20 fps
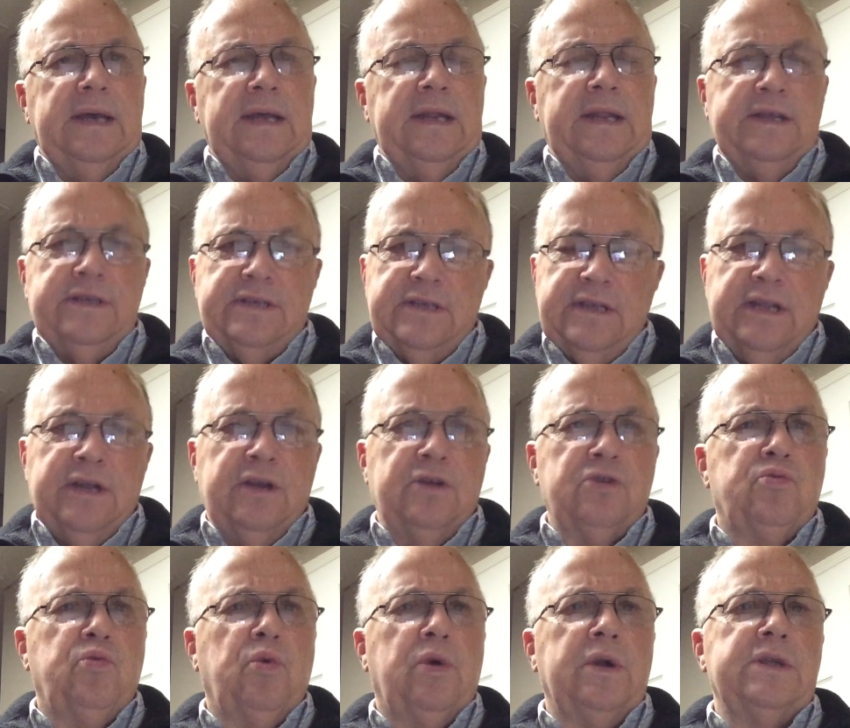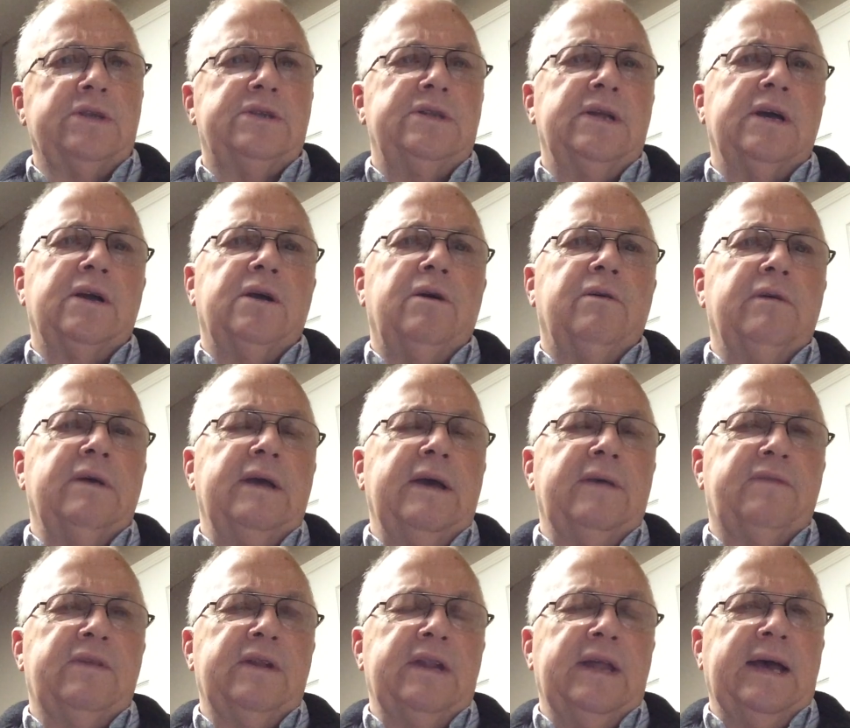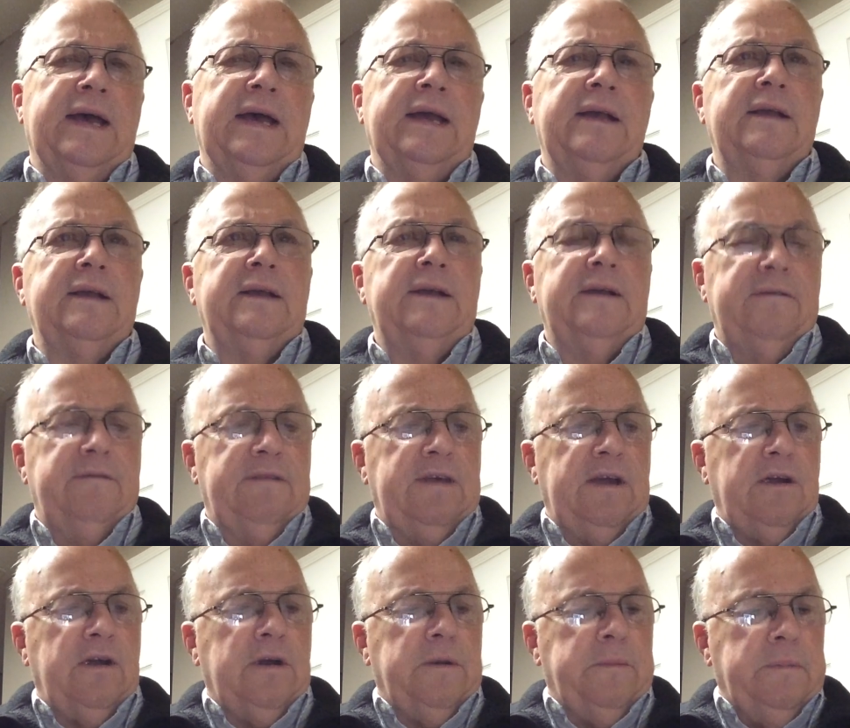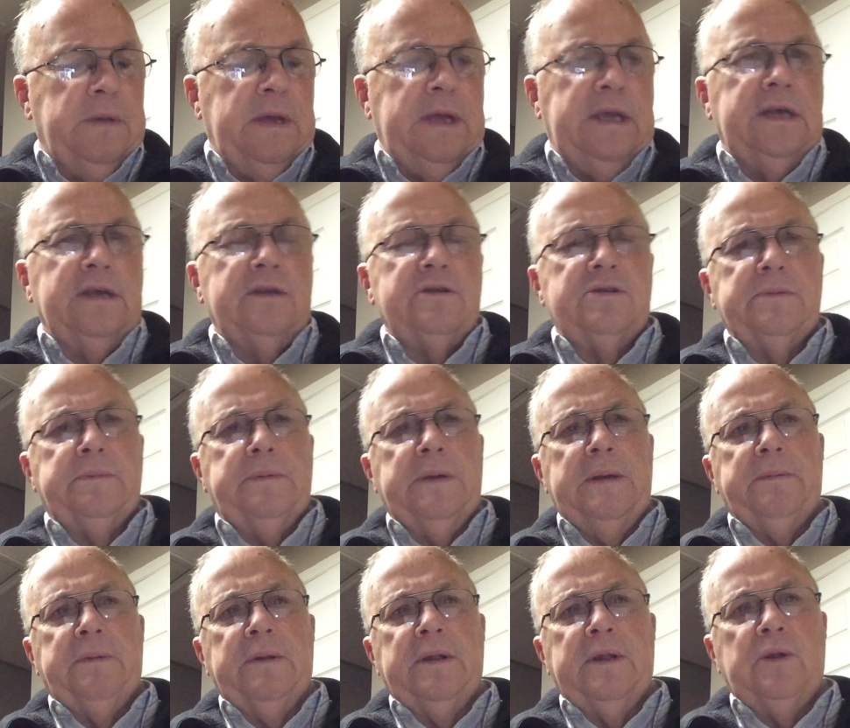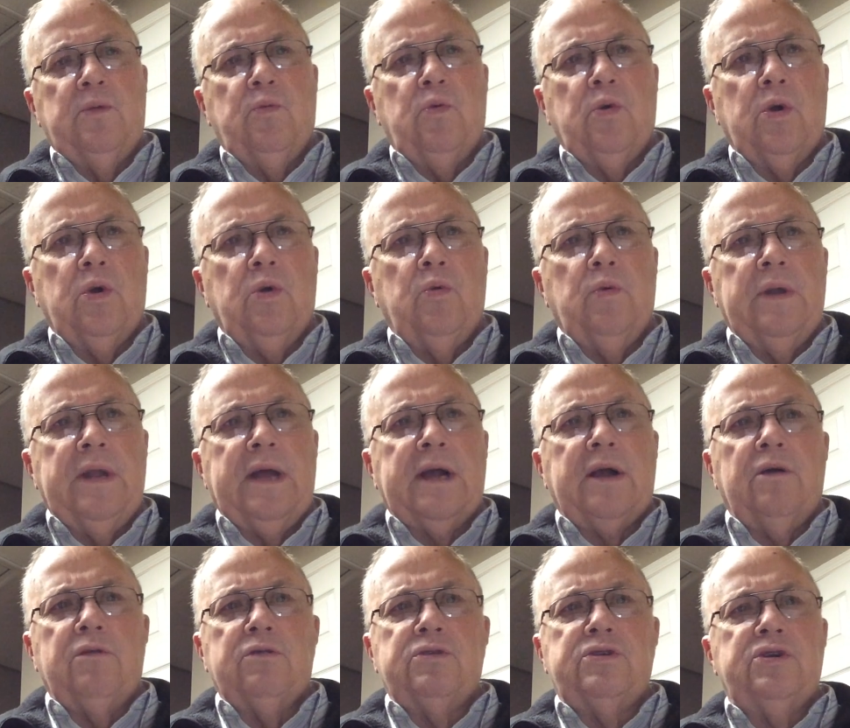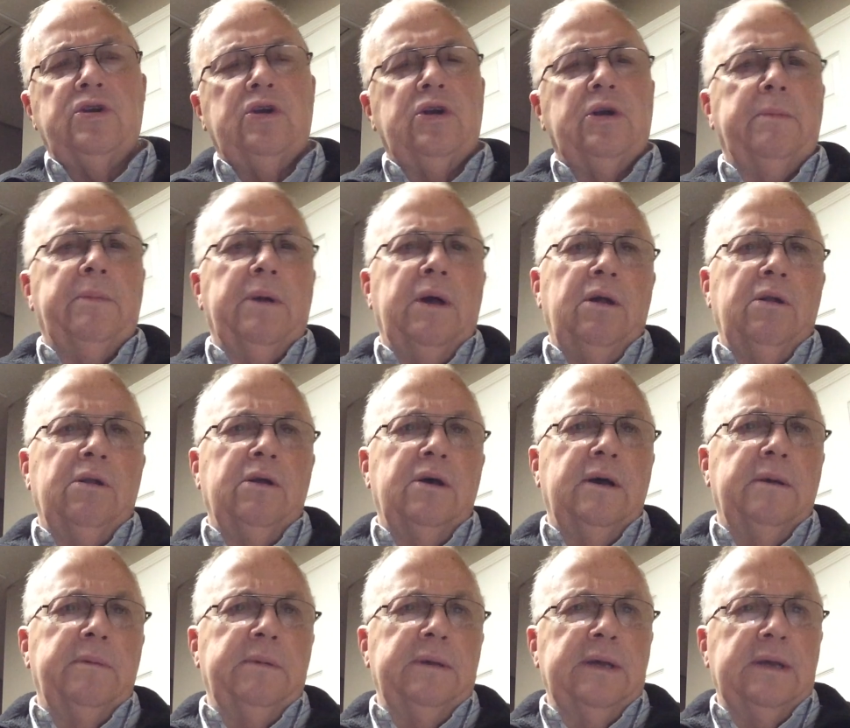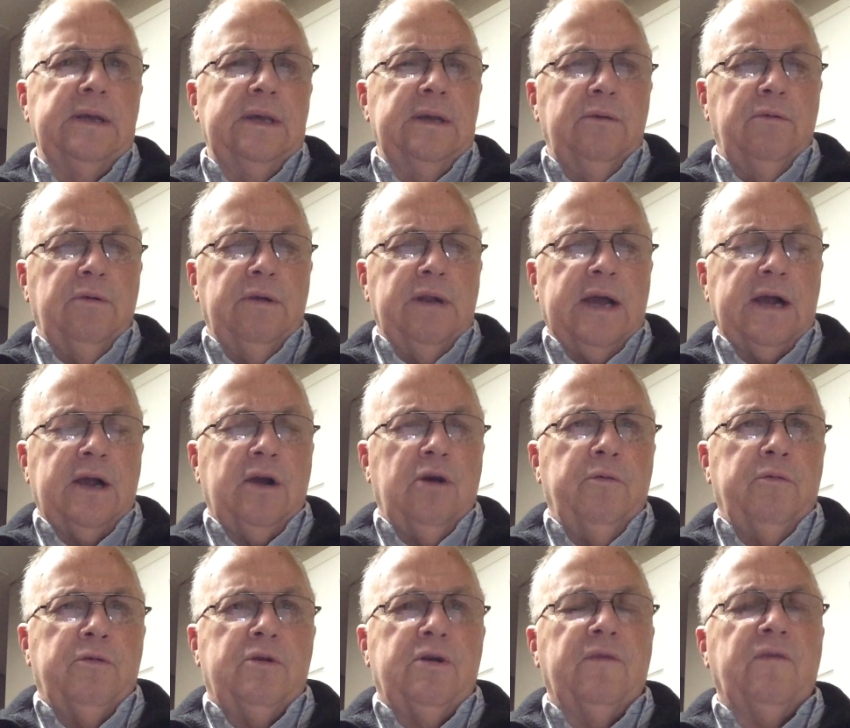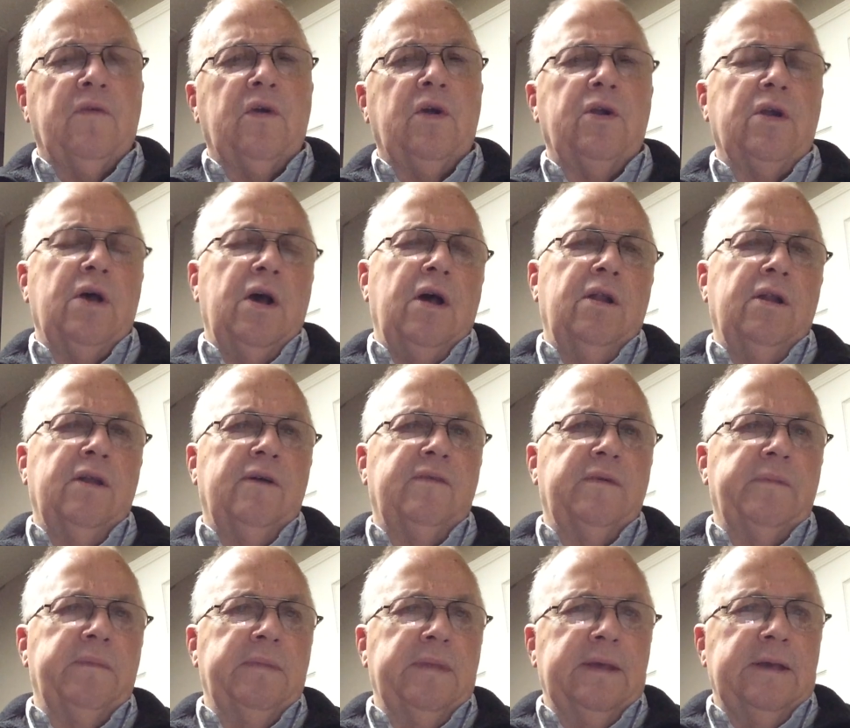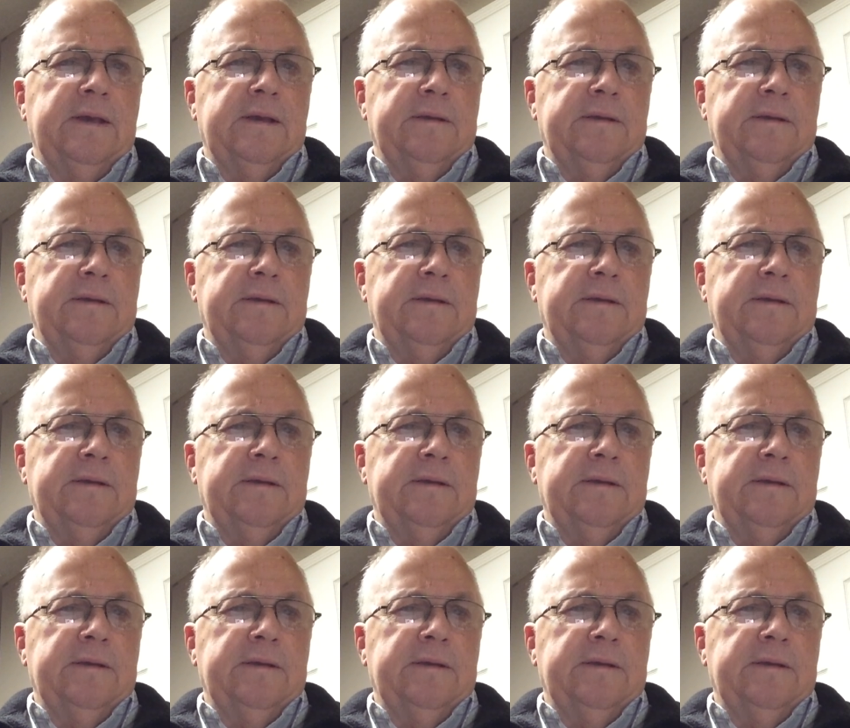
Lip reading: And he said, "Here's one that's not going to have to die." There are millions of people in the world. We're not going to cheer them all up. We're not going to convert all of them.